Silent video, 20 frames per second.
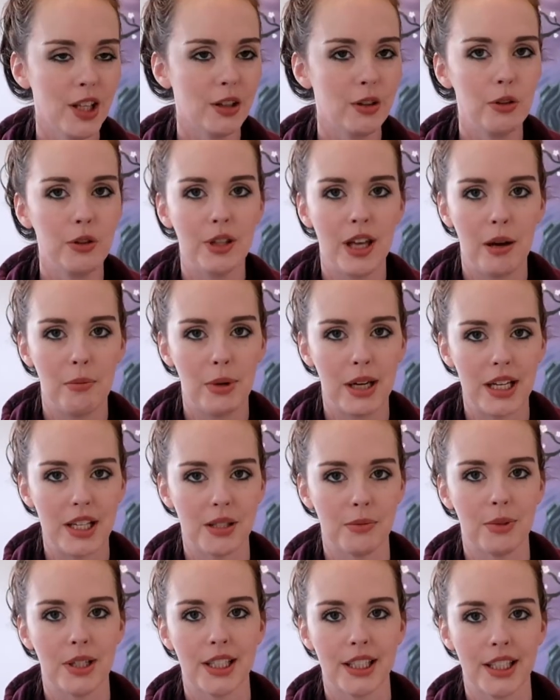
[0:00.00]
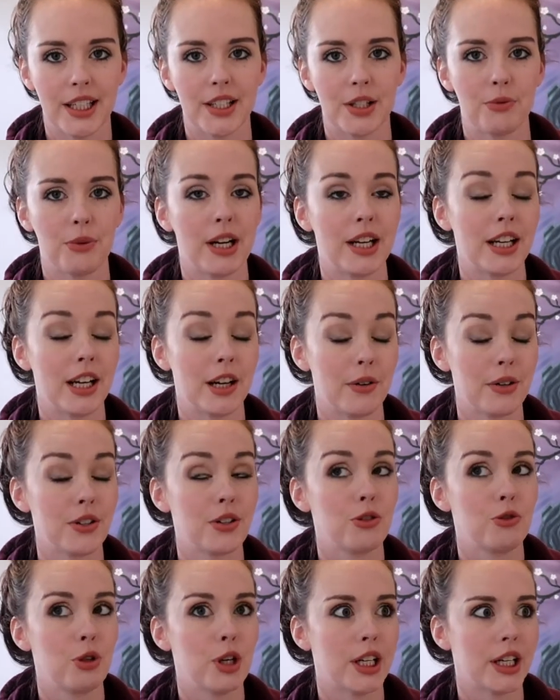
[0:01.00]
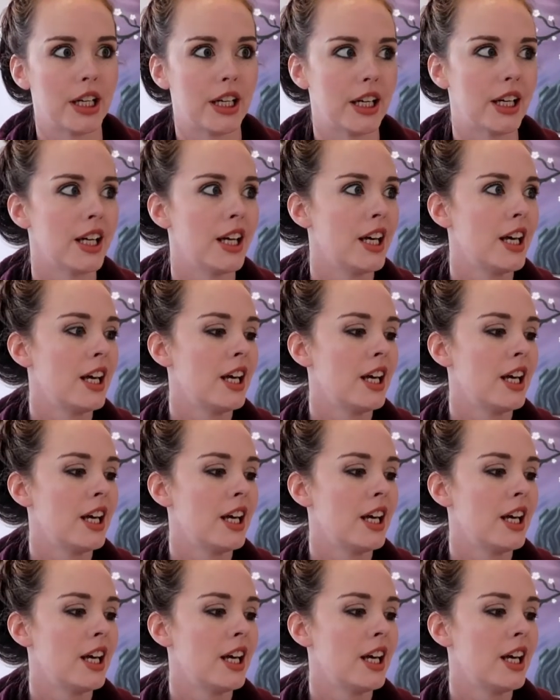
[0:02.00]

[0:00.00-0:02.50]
through that basement, because right now it's tricky.